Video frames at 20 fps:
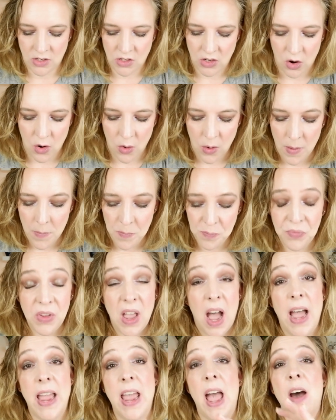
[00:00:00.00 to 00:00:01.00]
So
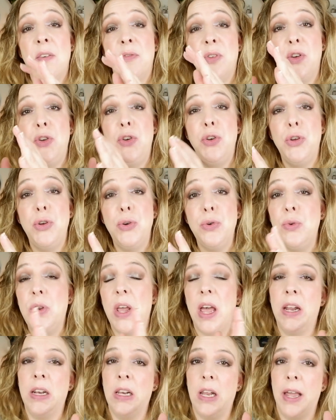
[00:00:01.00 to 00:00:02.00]
I have a
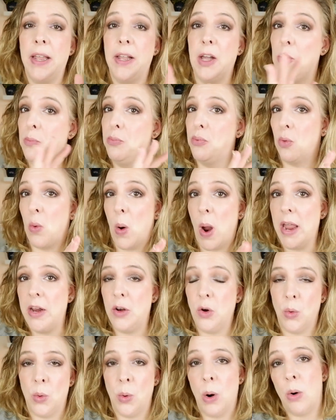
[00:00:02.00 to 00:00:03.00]
nude and like a
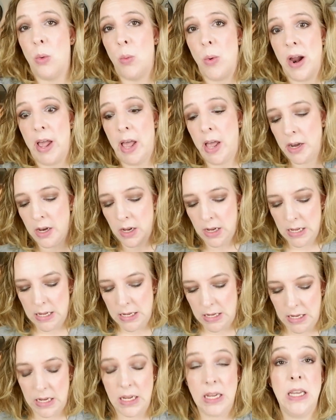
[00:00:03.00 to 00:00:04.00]
bright or a red
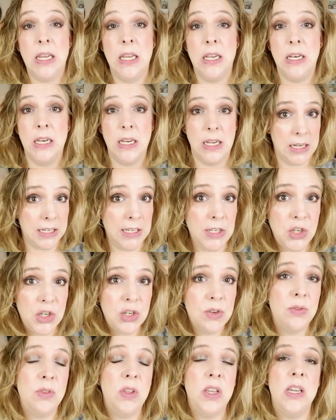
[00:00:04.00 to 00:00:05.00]
in
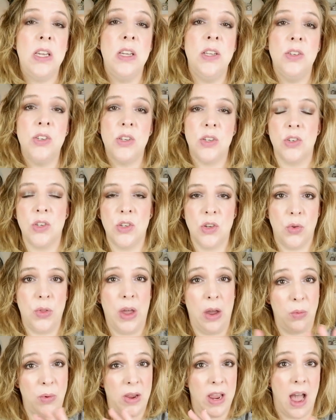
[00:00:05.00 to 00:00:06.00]
each of these, so
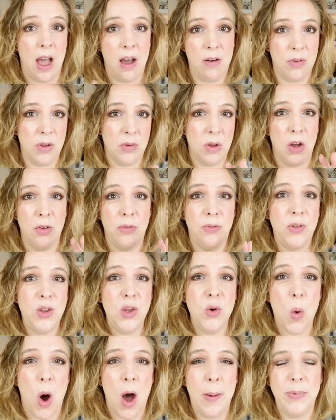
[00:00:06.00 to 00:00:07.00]
that we have a, a
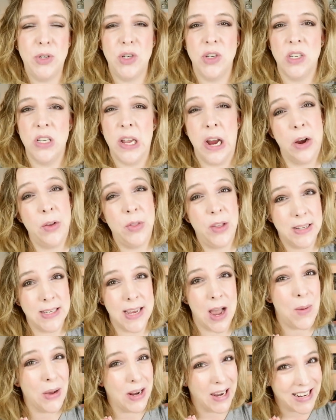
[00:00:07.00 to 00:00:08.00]
few options there. That's
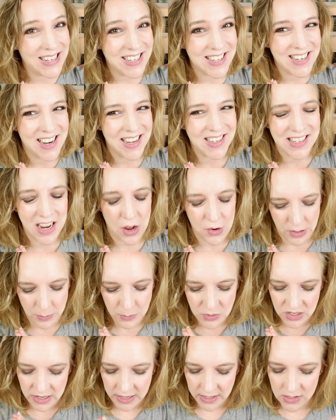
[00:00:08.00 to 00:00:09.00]
how I like to test out
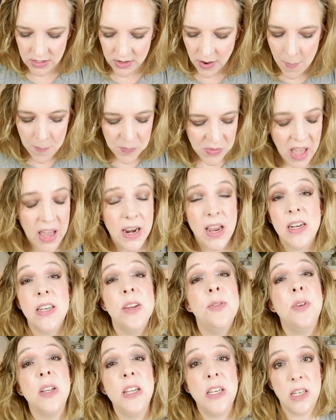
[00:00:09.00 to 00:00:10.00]
lipsticks. And I
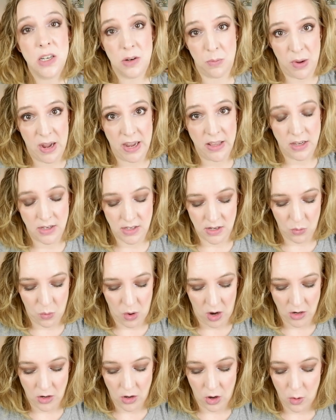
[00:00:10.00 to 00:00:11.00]
definitely didn't buy these in
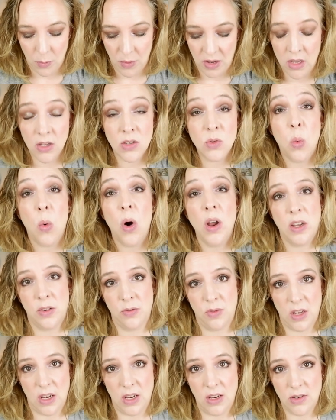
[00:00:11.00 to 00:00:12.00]
one go, because one
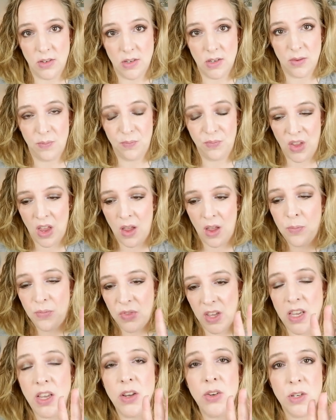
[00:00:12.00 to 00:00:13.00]
of these,
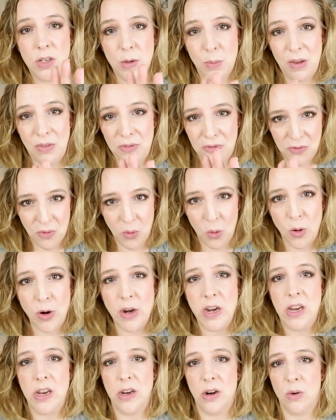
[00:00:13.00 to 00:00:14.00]
they used to be
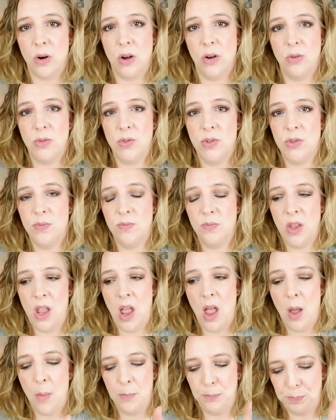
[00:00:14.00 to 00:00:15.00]
forty euros,
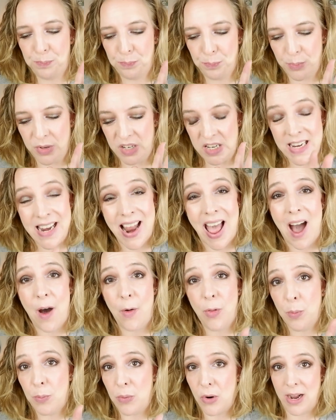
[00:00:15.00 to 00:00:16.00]
but
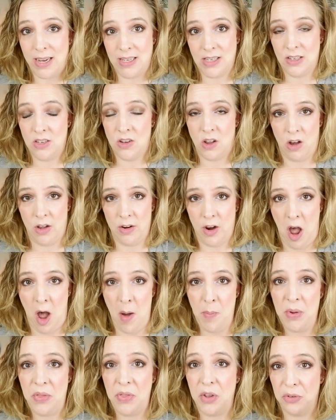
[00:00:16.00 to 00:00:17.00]
now the price has gone
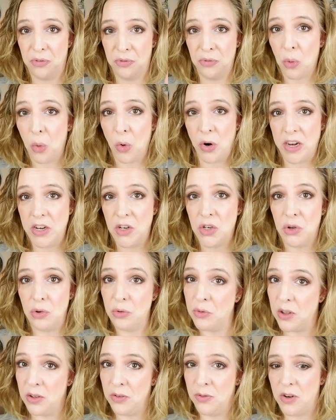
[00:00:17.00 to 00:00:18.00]
up and they're
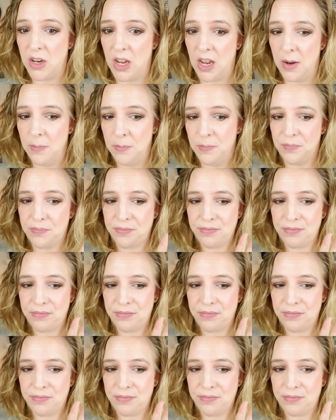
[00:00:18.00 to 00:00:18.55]
forty-two fifty.